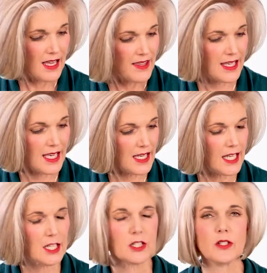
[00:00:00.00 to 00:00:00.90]
The
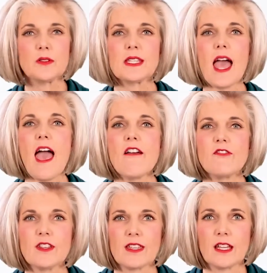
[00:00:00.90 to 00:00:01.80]
kit includes
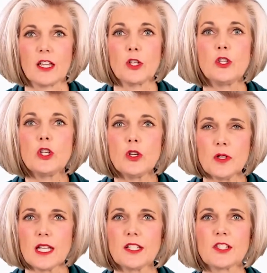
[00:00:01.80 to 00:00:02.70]
everything you
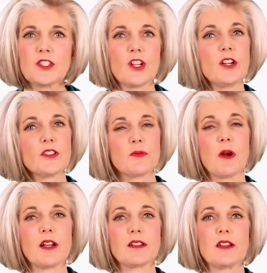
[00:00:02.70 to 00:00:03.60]
need to start smart.